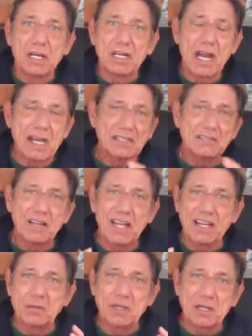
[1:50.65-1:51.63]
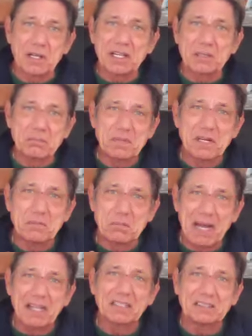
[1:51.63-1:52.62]
kind of like we look at Bill
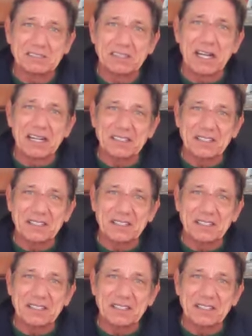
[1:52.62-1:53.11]
Belichick.